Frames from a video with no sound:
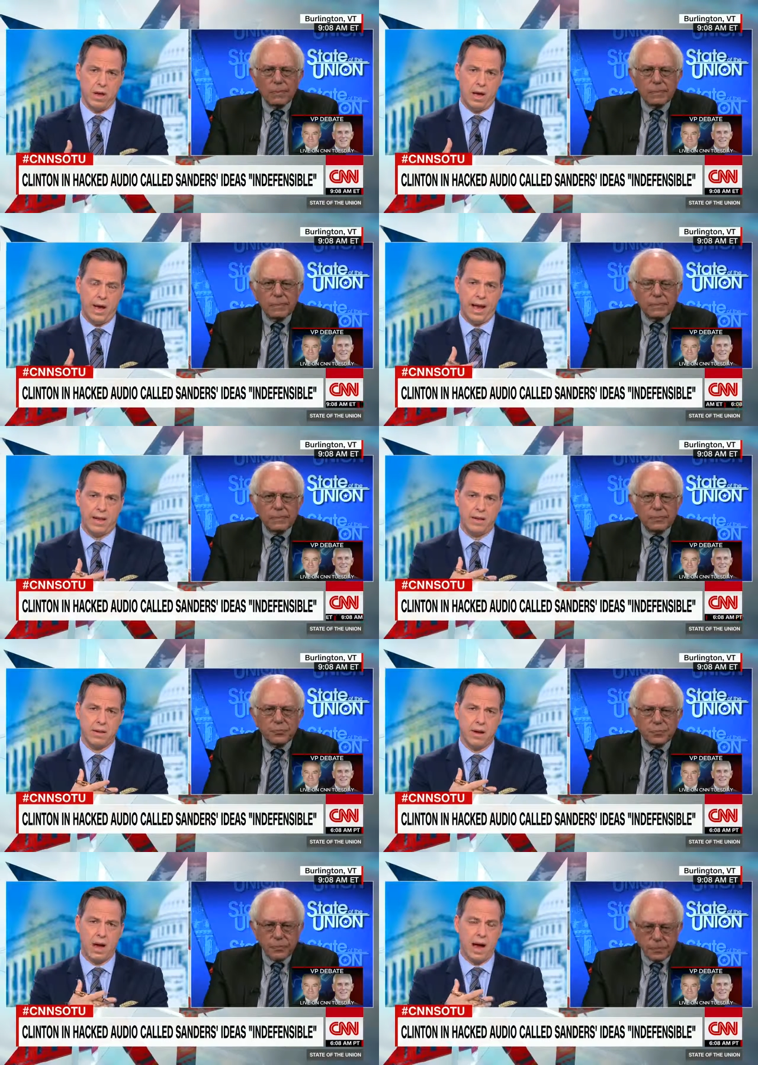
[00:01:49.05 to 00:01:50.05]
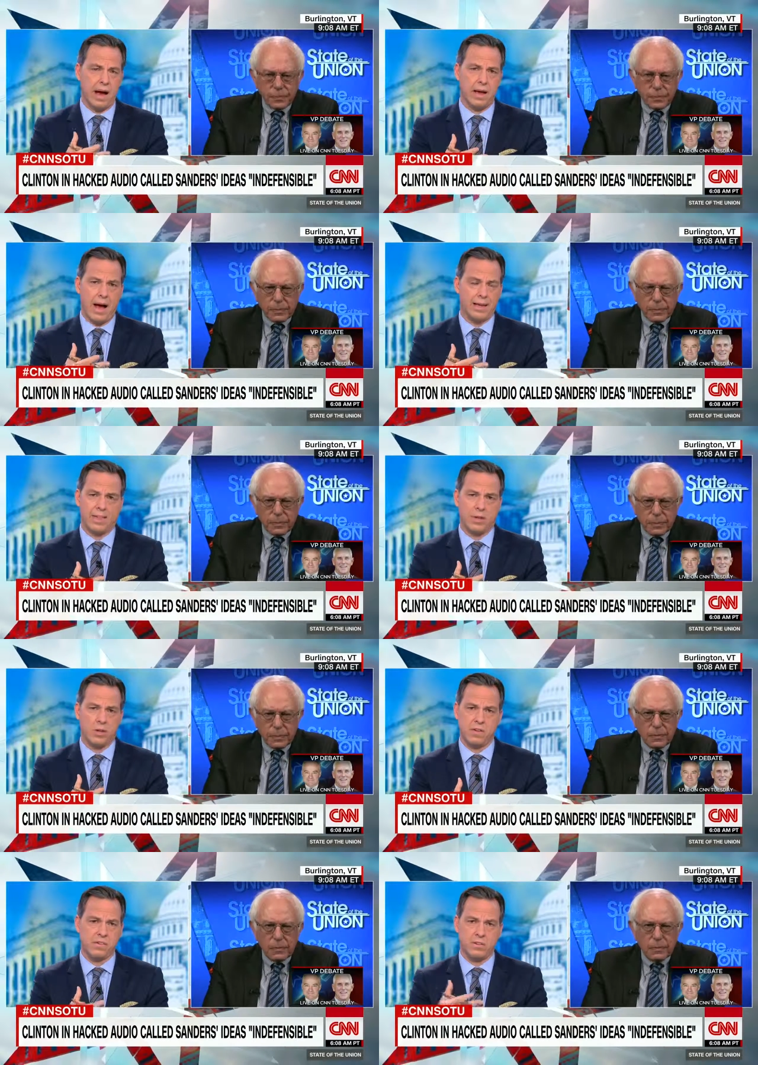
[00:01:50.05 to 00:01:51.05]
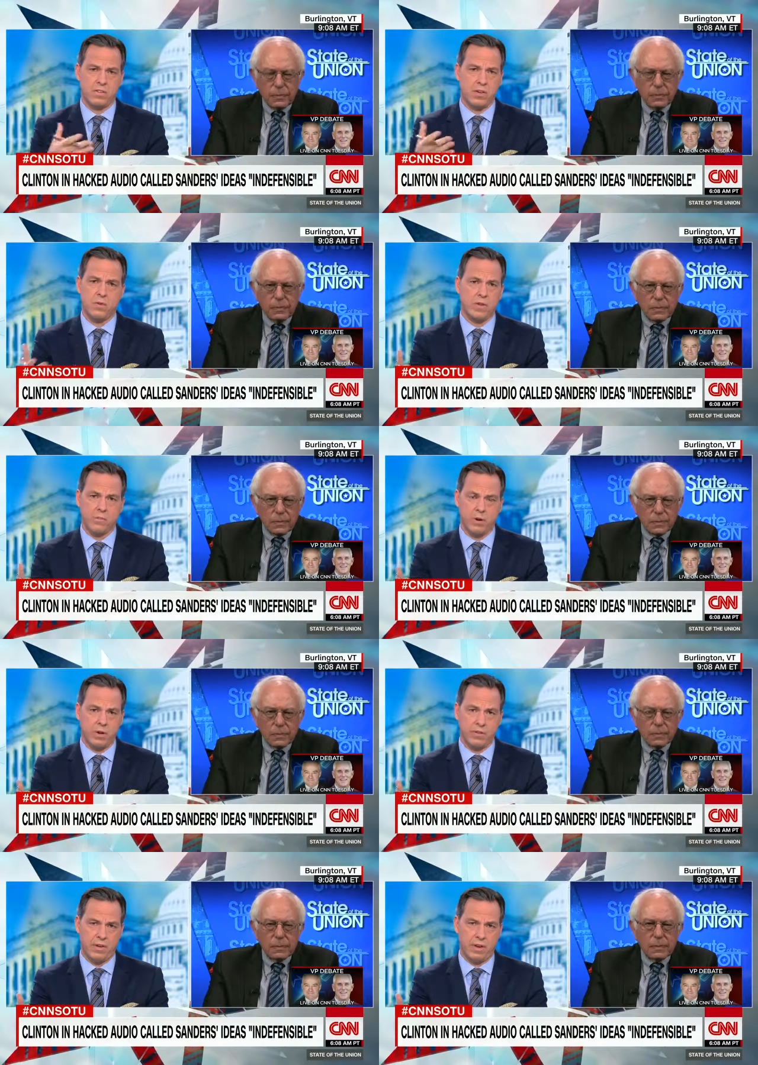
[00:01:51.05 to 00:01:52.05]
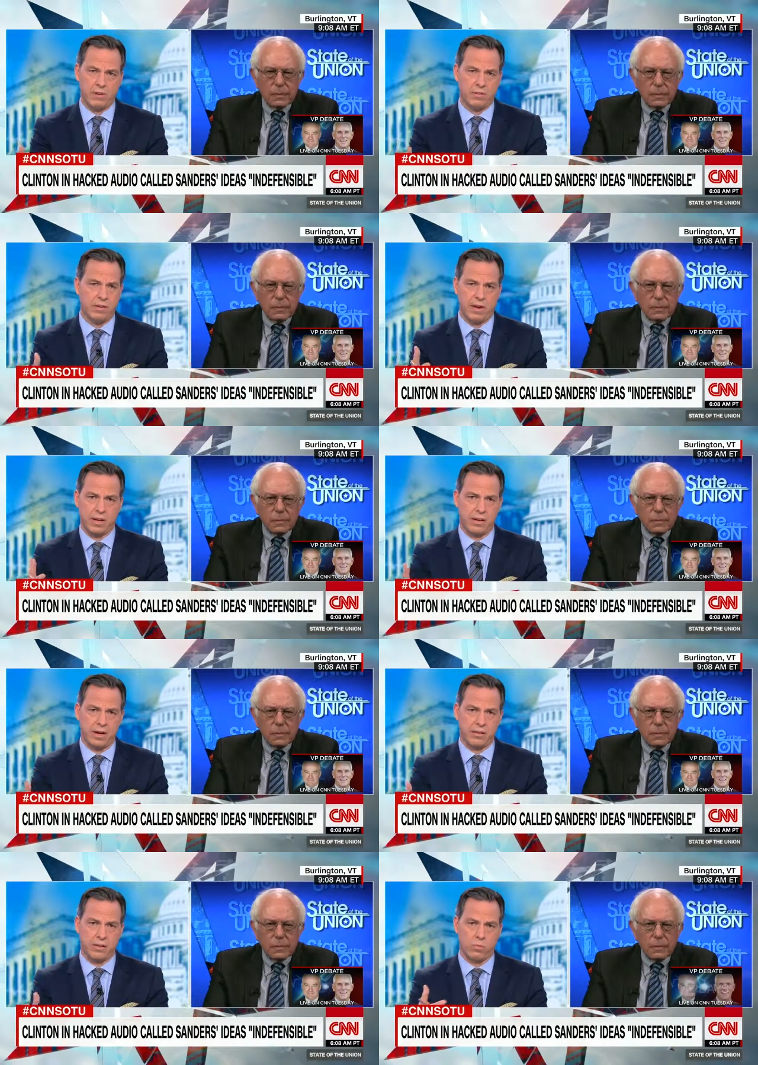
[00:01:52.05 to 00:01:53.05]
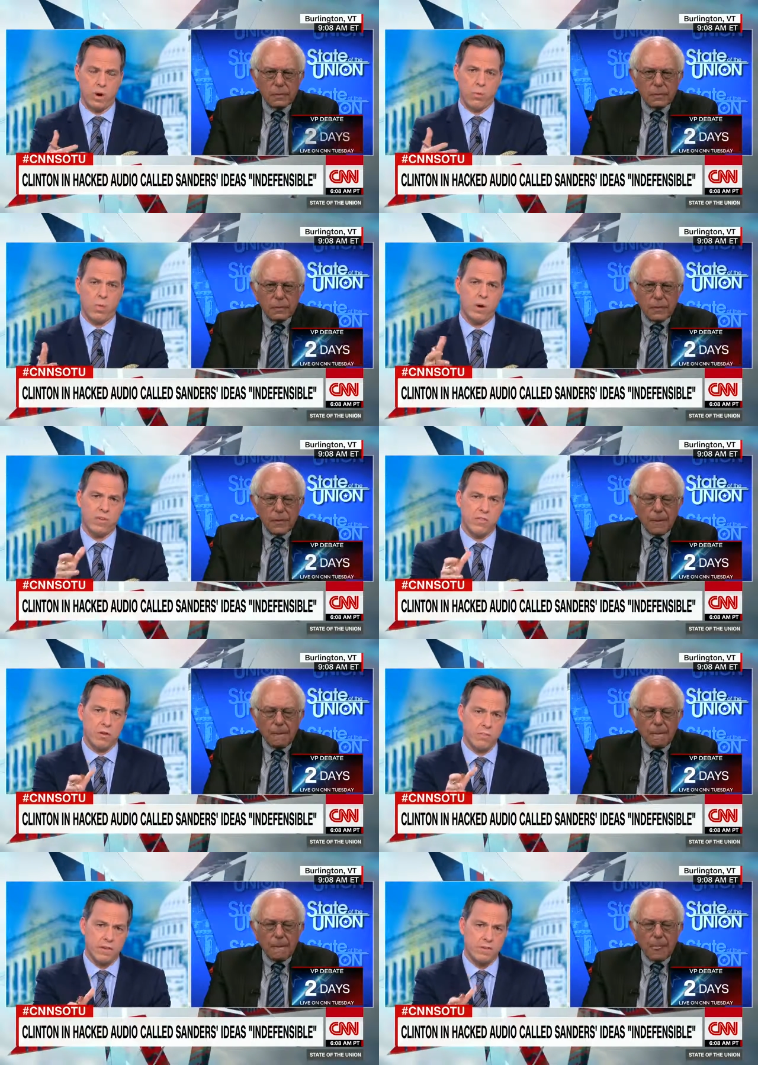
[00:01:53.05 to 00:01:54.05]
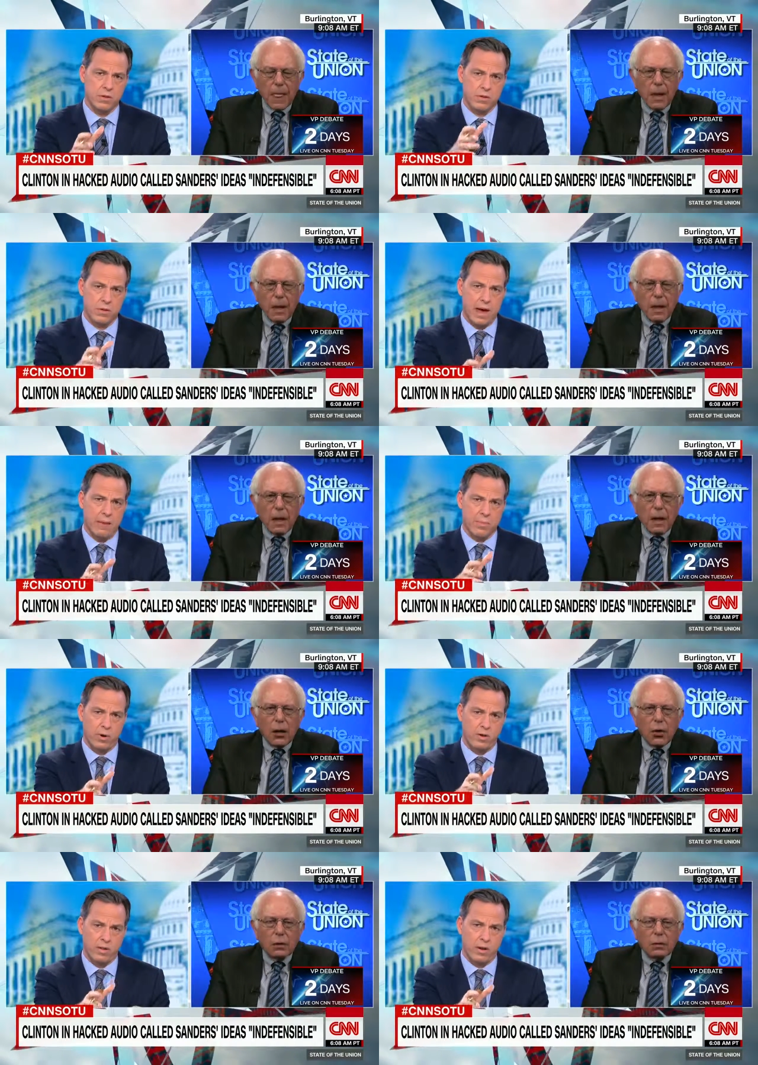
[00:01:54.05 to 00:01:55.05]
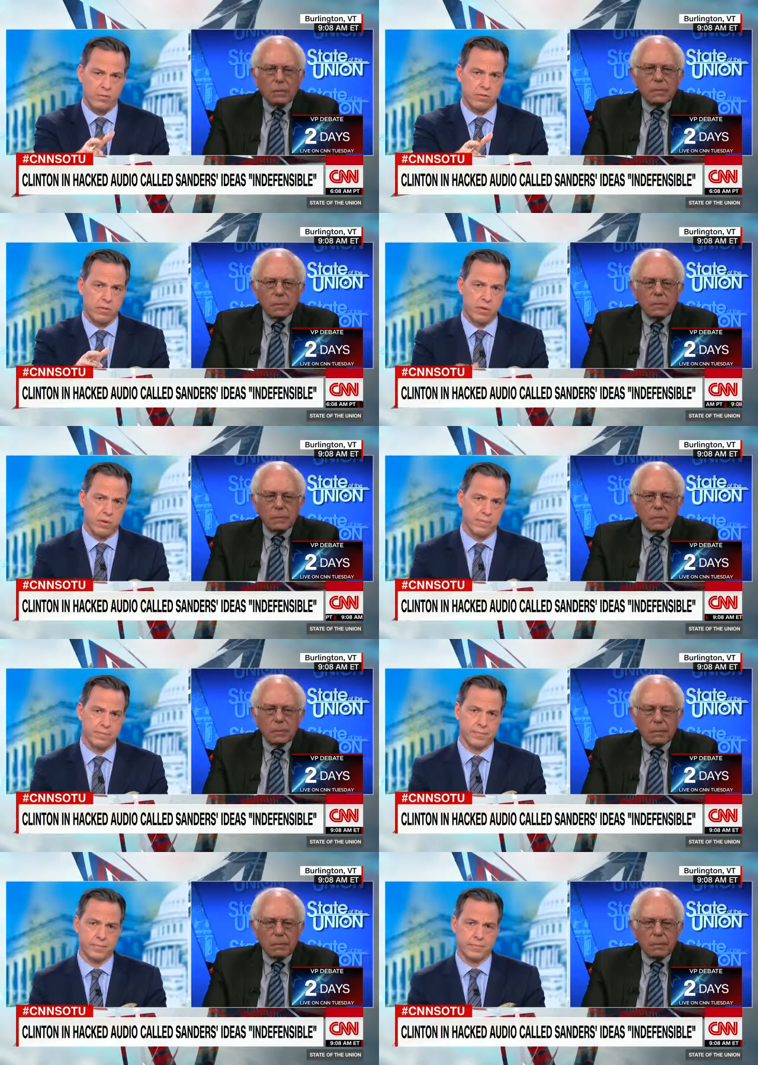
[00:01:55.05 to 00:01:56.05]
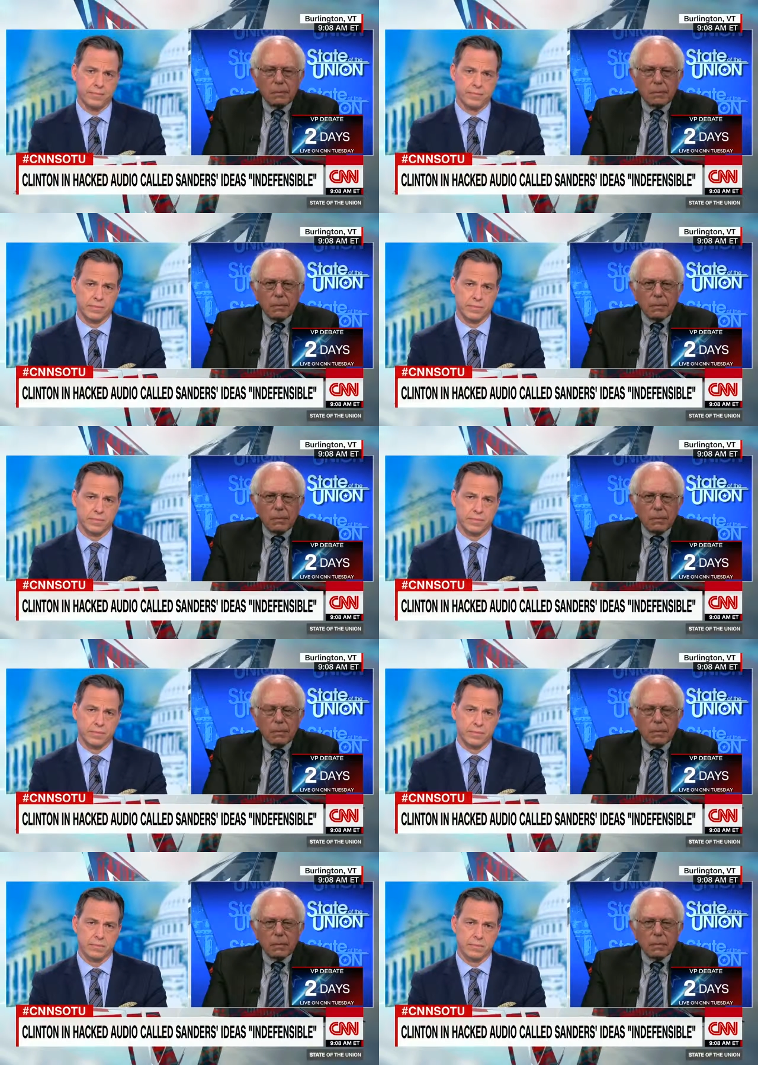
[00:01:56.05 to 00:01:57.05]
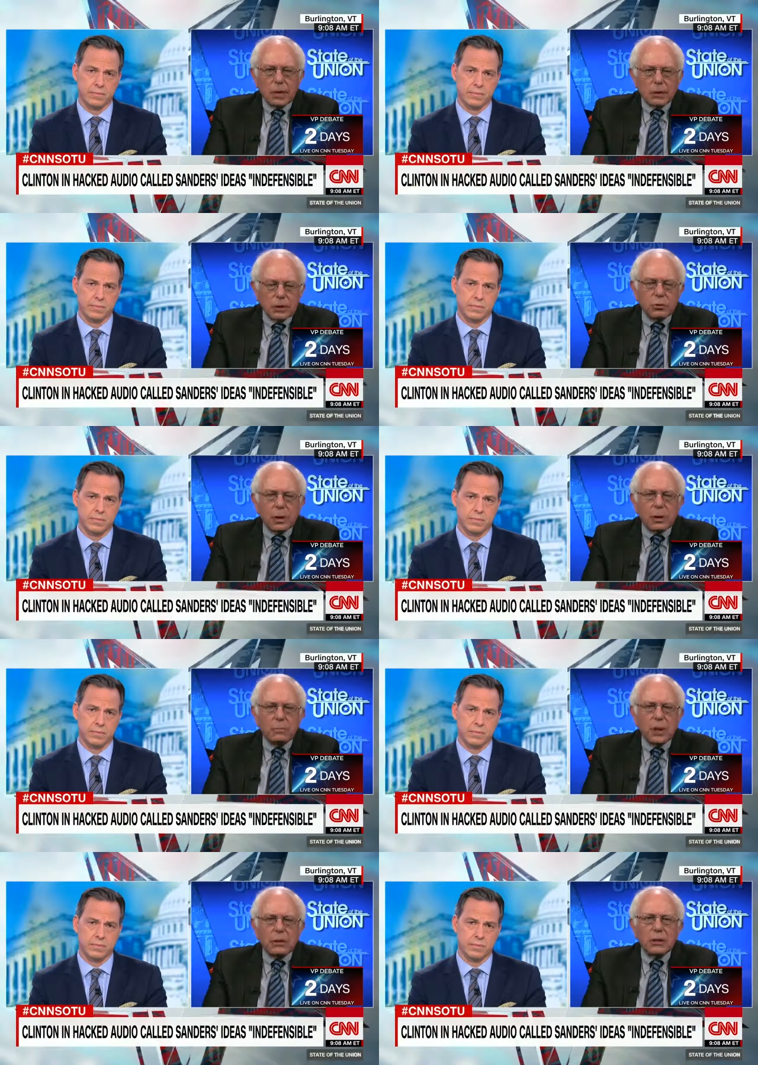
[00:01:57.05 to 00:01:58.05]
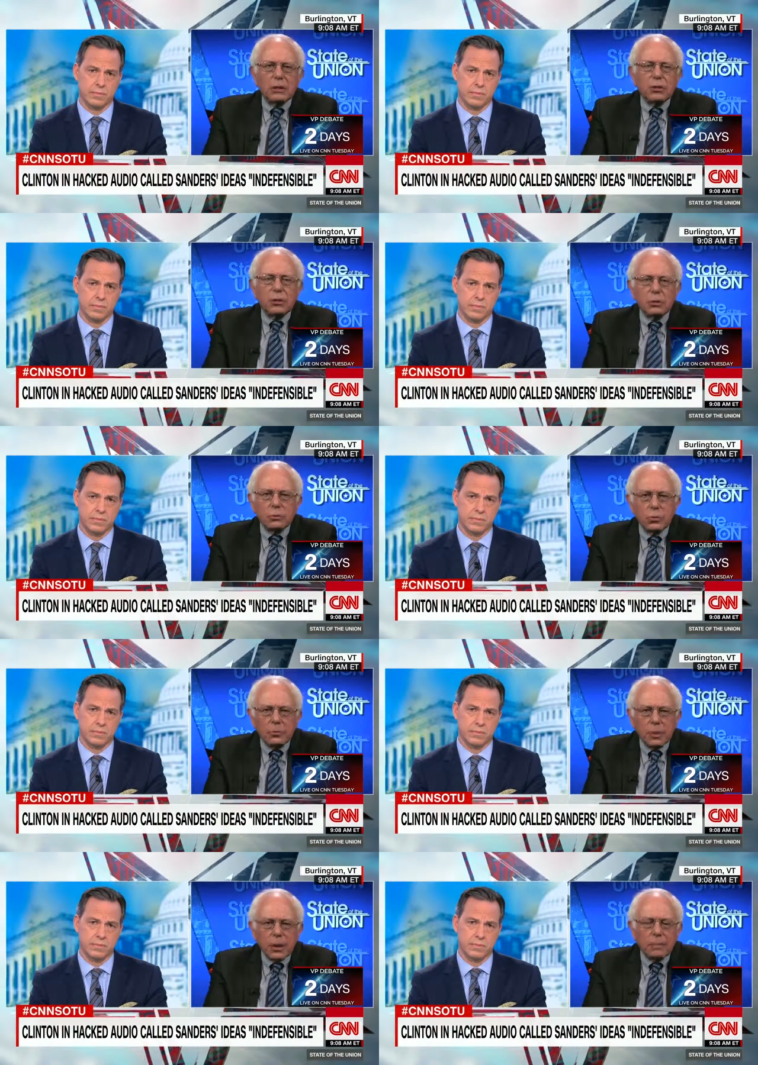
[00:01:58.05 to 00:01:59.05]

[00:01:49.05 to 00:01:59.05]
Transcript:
Speaker 1: and I, I think she's just using Bernie Sanders to get elected. What, what is your message to that Bernie Sanders supporter? This is what the message
Speaker 2: would be.